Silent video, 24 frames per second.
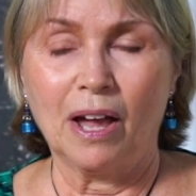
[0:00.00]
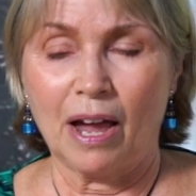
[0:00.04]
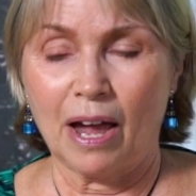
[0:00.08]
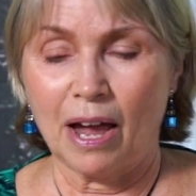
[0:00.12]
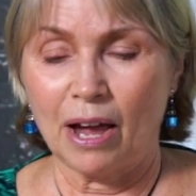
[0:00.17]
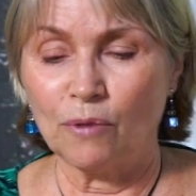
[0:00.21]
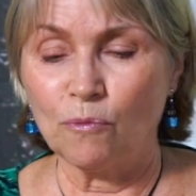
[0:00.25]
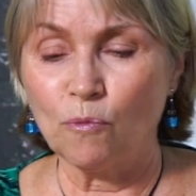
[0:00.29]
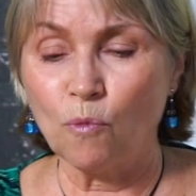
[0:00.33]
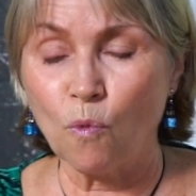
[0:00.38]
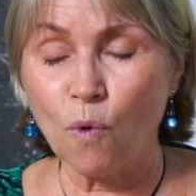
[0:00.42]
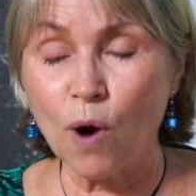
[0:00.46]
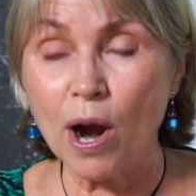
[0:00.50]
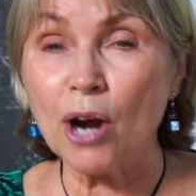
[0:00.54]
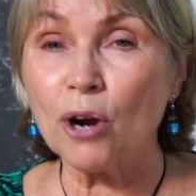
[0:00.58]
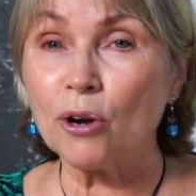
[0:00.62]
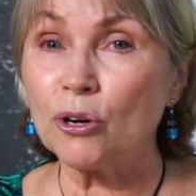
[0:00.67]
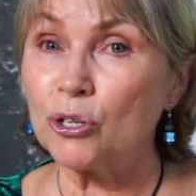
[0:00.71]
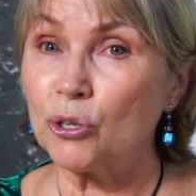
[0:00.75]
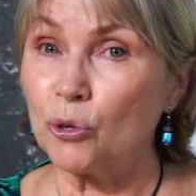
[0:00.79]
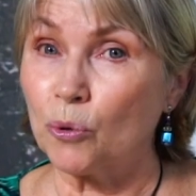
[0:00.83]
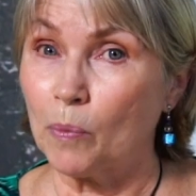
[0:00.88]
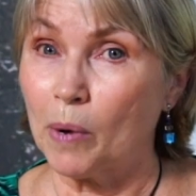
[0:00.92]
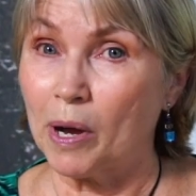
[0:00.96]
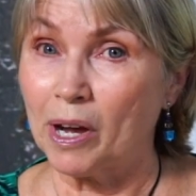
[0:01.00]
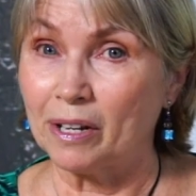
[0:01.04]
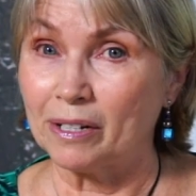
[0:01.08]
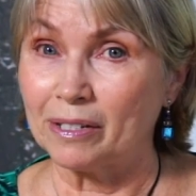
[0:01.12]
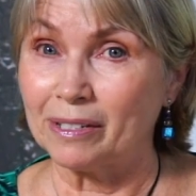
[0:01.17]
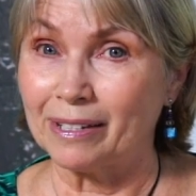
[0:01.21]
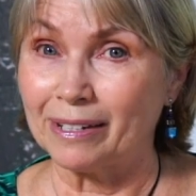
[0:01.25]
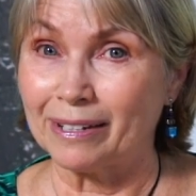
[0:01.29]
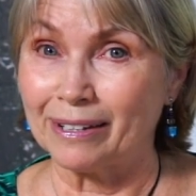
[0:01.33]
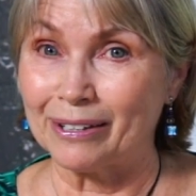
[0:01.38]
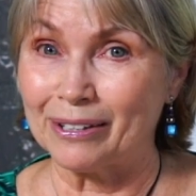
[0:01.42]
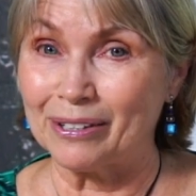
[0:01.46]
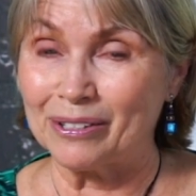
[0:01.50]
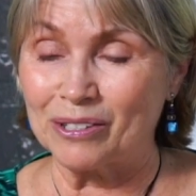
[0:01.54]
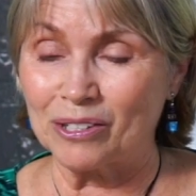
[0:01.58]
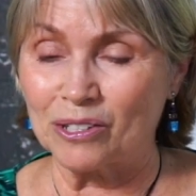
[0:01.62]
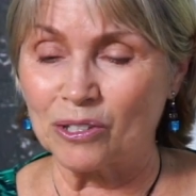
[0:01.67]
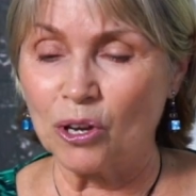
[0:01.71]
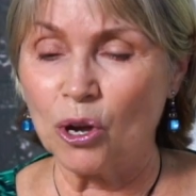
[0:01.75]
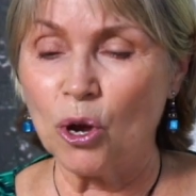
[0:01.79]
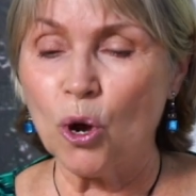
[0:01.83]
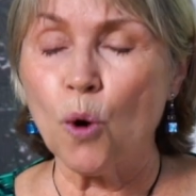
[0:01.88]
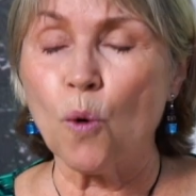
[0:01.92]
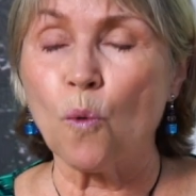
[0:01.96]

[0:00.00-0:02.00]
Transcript: and where your mind is.